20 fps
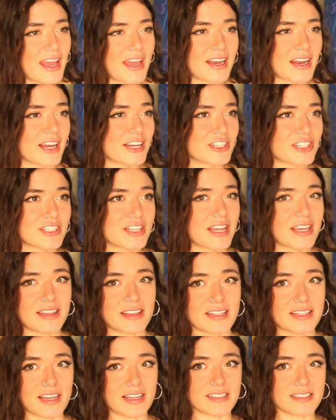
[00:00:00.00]
And I just hate
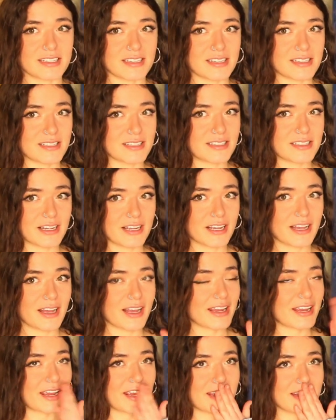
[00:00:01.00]
the dentist.
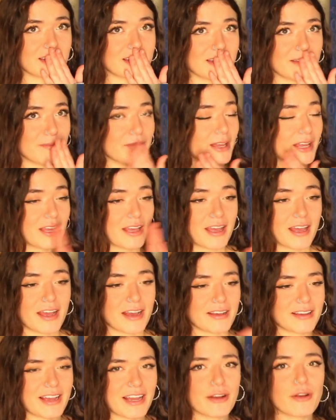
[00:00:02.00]
I hate them.
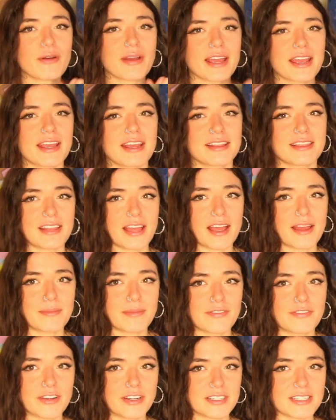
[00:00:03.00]
I don't hate
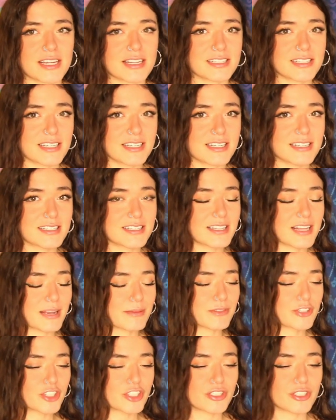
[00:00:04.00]
them. If you're a dentist,
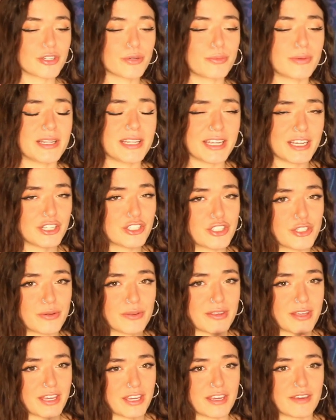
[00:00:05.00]
I'm sh we need
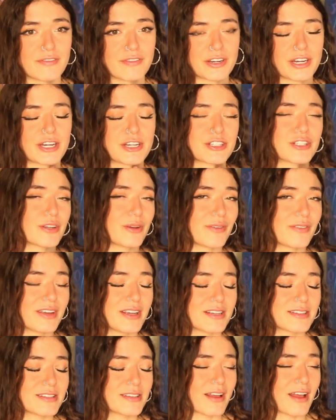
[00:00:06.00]
you. Thank you for your
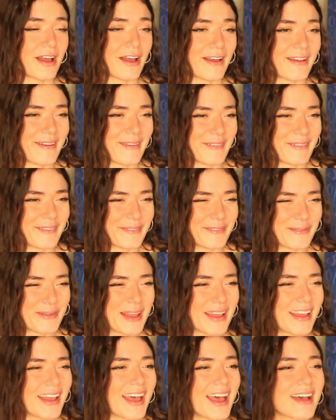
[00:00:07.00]
service. Um,
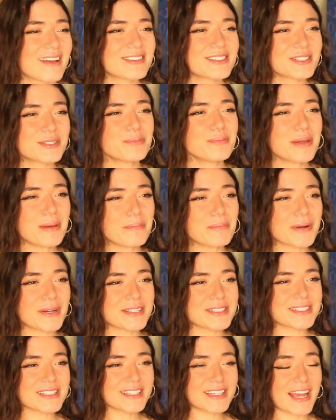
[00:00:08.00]
just me
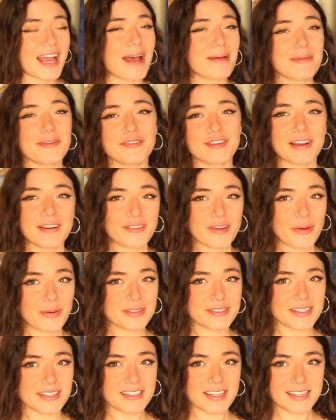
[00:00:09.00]
personally, I'm afraid of
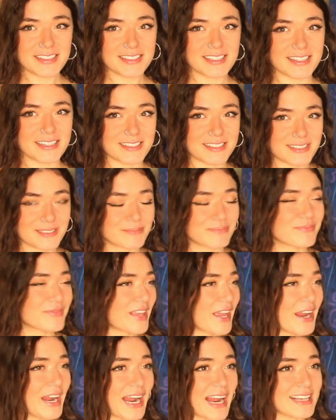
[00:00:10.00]
going to the dentist.
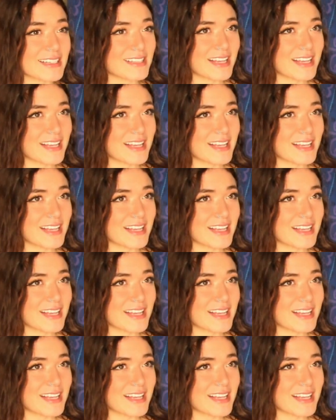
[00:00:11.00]
There, I